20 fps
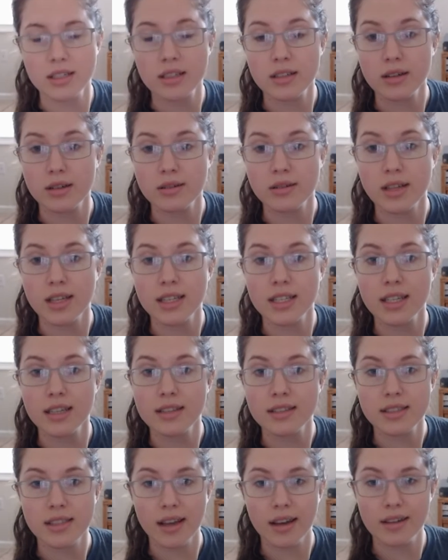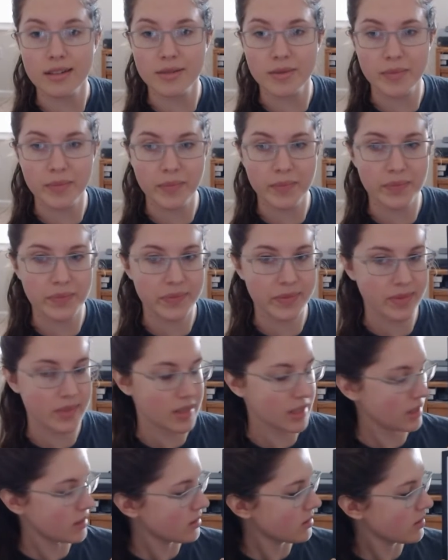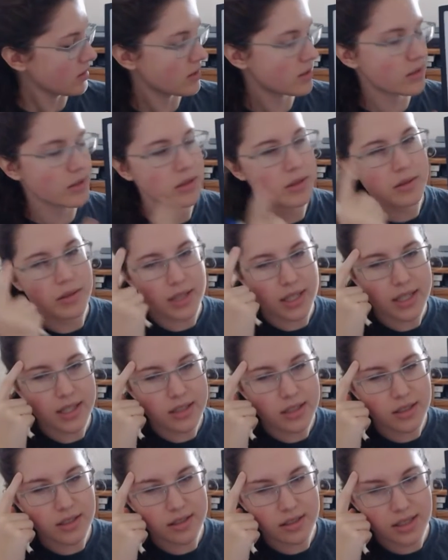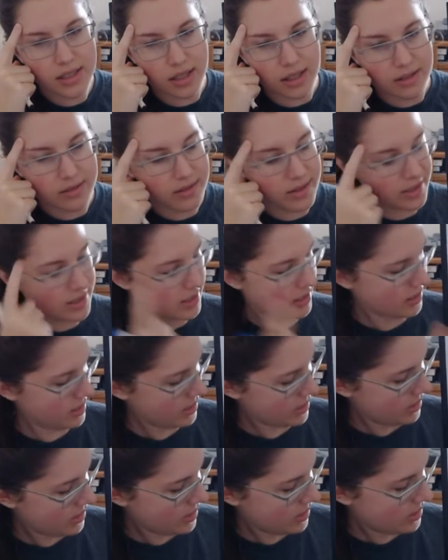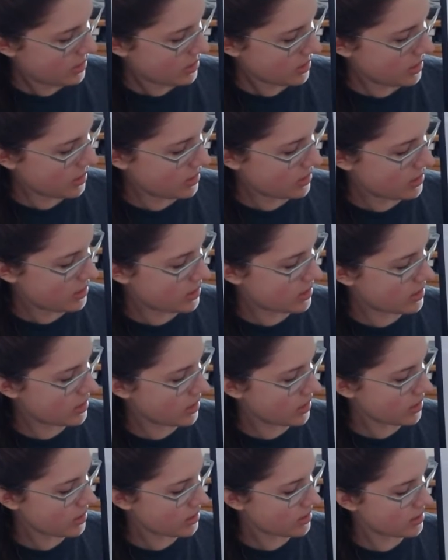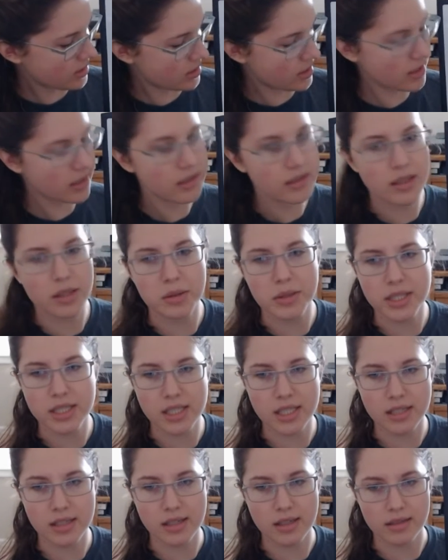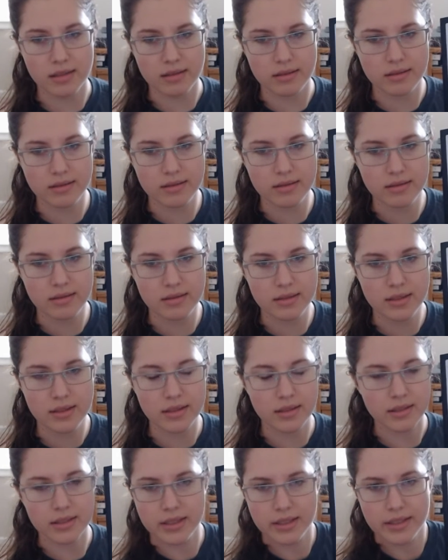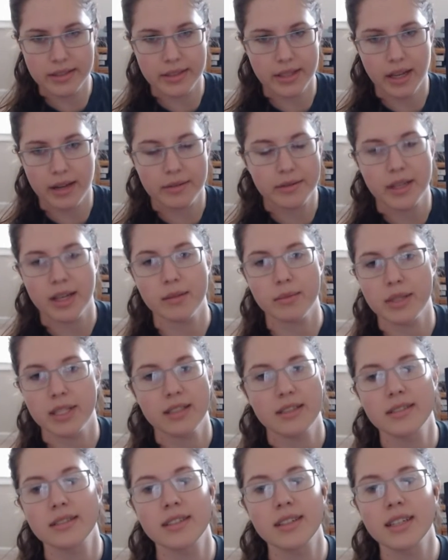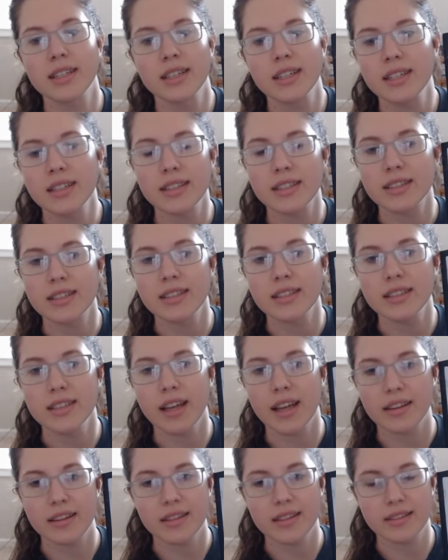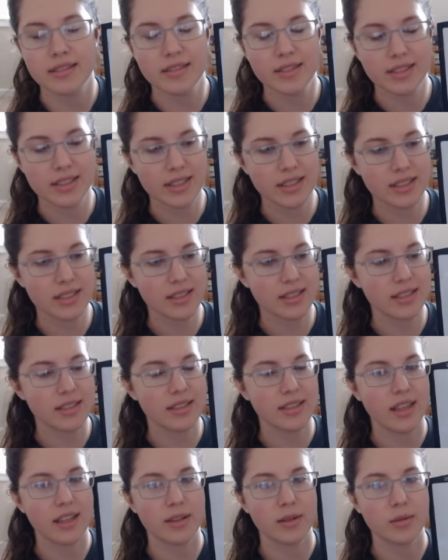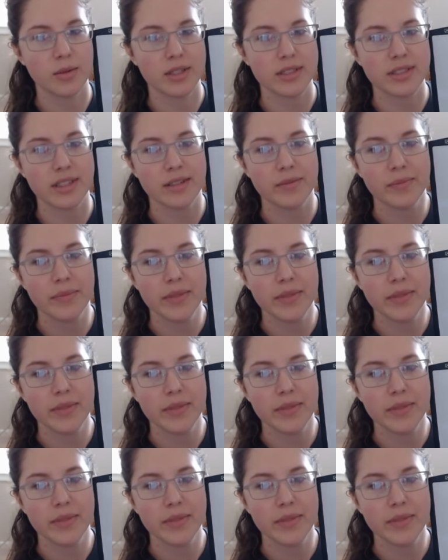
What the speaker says: Goes on the inside. So you would think to yourself, can 6 go into 2? No, nothing. Nothing works there.